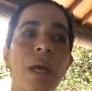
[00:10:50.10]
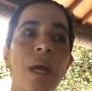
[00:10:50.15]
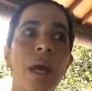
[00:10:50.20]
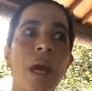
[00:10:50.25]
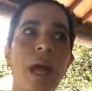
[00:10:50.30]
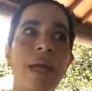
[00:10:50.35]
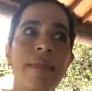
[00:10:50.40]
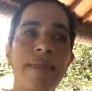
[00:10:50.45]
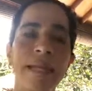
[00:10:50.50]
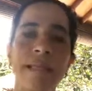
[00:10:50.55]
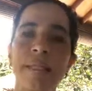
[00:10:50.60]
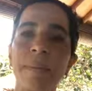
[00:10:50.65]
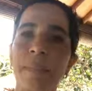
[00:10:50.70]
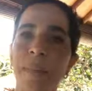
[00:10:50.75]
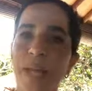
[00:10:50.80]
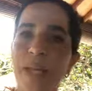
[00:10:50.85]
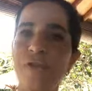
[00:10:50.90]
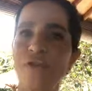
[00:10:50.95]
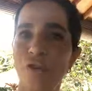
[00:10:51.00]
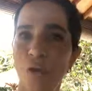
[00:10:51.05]
and that
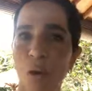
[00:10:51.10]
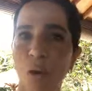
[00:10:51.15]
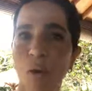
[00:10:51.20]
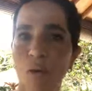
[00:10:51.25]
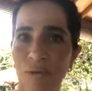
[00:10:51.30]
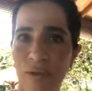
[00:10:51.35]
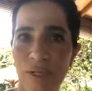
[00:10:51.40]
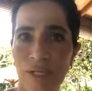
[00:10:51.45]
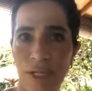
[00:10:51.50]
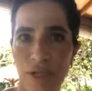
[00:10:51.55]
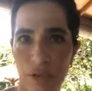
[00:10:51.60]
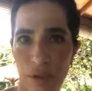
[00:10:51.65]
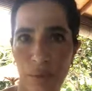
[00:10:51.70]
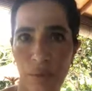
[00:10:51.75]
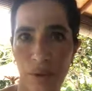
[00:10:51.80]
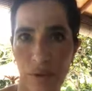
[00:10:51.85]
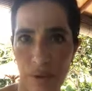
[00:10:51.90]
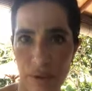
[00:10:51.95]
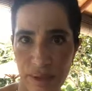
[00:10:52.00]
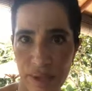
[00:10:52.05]
applies to your conversation
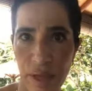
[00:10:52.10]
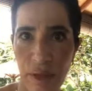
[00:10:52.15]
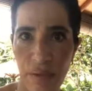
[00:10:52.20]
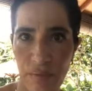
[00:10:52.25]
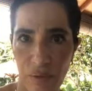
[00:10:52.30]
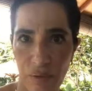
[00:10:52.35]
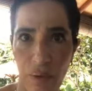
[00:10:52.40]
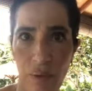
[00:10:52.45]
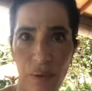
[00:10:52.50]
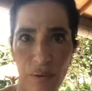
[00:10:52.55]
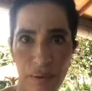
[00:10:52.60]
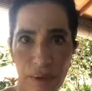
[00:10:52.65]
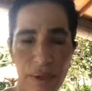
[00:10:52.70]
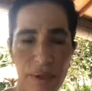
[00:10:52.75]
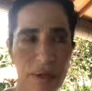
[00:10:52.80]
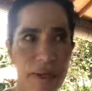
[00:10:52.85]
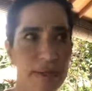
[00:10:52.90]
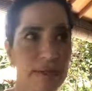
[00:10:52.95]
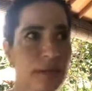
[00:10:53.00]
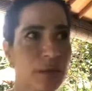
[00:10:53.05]
with yourself. All the
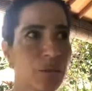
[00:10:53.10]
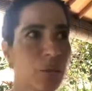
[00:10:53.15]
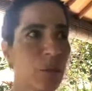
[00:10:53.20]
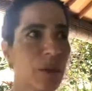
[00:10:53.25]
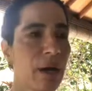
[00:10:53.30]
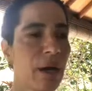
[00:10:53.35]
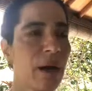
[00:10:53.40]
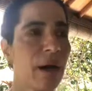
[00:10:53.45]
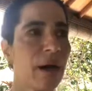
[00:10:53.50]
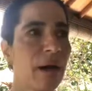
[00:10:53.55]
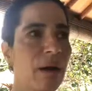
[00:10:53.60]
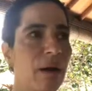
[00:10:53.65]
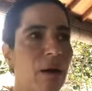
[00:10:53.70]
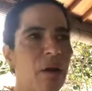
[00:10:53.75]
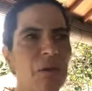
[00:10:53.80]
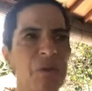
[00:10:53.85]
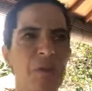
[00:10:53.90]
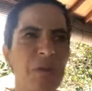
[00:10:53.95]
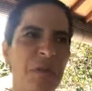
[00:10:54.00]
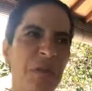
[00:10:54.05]
things that we are, oh,
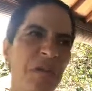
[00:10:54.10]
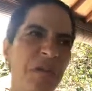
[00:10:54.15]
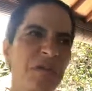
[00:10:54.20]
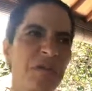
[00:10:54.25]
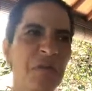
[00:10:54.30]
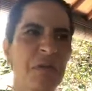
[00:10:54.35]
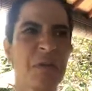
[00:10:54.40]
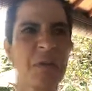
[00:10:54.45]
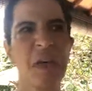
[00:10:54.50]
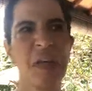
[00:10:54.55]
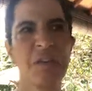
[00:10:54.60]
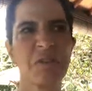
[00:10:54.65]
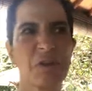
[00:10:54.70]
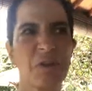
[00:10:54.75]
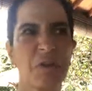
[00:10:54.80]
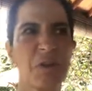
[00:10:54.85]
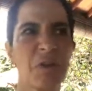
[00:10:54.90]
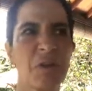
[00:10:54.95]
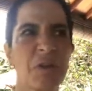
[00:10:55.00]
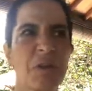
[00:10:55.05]
you're this, you're that,
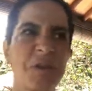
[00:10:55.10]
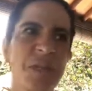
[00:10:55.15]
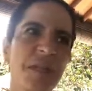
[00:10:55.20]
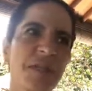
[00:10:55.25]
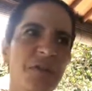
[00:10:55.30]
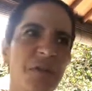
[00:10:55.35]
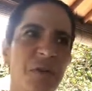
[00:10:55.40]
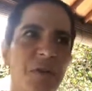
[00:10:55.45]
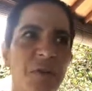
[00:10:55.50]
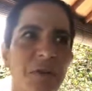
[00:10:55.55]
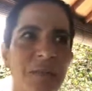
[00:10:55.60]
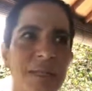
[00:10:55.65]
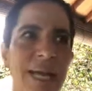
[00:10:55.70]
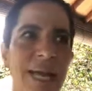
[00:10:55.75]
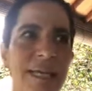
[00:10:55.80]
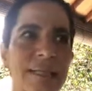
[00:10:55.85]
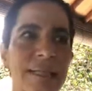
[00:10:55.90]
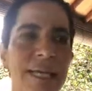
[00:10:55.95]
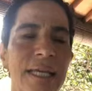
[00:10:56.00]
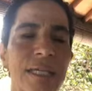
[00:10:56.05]
and you're not this, you're not
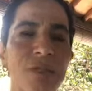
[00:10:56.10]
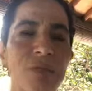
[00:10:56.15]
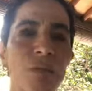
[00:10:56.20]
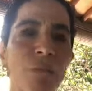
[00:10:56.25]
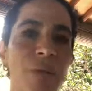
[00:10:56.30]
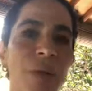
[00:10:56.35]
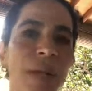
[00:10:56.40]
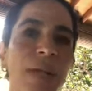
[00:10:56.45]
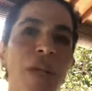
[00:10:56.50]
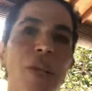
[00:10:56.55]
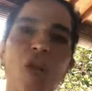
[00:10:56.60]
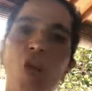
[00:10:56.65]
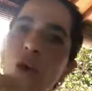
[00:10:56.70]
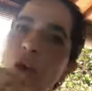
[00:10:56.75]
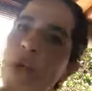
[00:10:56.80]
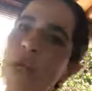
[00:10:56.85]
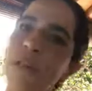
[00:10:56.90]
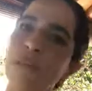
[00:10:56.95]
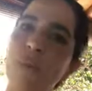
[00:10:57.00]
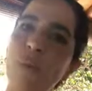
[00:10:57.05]
that, is to really
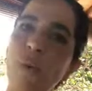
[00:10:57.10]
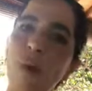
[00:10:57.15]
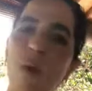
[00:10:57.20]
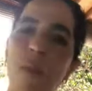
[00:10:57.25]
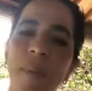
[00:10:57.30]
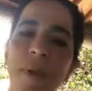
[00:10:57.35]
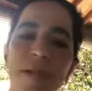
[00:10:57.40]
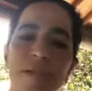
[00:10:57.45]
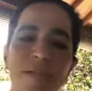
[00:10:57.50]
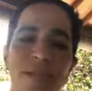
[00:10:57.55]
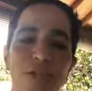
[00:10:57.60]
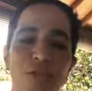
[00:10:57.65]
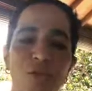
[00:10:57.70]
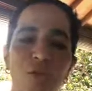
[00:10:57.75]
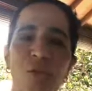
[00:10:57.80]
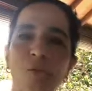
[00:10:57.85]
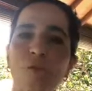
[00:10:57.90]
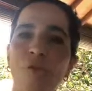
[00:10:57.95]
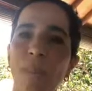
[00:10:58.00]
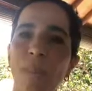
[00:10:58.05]
look at moments that you're
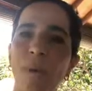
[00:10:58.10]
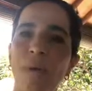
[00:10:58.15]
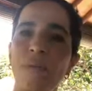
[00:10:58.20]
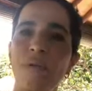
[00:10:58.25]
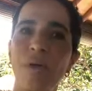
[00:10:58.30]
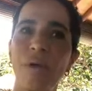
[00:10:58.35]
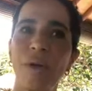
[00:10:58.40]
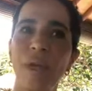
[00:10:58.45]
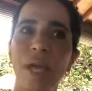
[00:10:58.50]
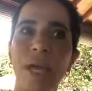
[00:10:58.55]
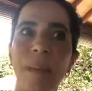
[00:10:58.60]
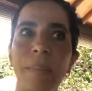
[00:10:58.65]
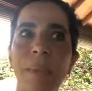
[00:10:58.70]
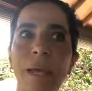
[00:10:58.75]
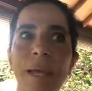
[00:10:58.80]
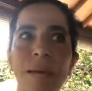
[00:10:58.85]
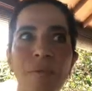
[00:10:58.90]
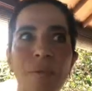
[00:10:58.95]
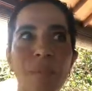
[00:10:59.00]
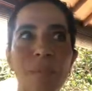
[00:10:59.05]
on top of your game
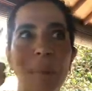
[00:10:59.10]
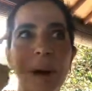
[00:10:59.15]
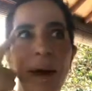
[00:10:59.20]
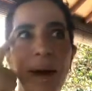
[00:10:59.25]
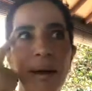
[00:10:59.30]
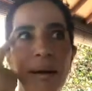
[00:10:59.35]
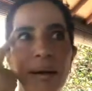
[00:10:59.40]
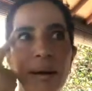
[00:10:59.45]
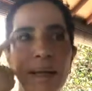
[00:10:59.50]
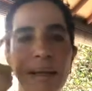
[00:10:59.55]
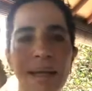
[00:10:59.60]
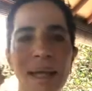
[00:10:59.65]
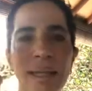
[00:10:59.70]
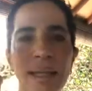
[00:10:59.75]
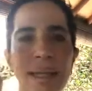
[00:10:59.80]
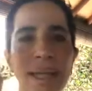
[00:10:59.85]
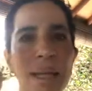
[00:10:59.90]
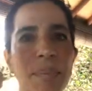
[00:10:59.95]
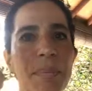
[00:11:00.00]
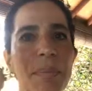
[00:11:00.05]
and remark and
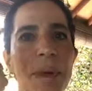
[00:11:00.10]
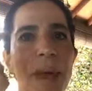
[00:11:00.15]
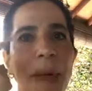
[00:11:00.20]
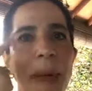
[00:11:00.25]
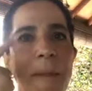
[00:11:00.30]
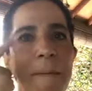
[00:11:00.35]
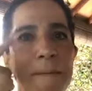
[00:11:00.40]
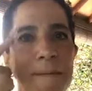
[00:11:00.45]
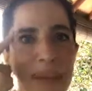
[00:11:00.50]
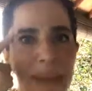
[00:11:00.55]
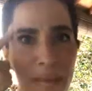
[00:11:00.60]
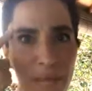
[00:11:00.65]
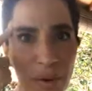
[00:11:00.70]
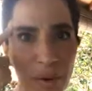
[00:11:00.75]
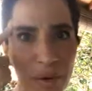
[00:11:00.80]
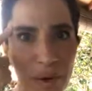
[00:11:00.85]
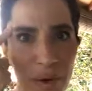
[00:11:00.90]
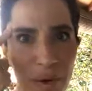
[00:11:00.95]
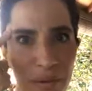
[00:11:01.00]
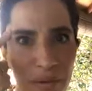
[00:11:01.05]
keep memory of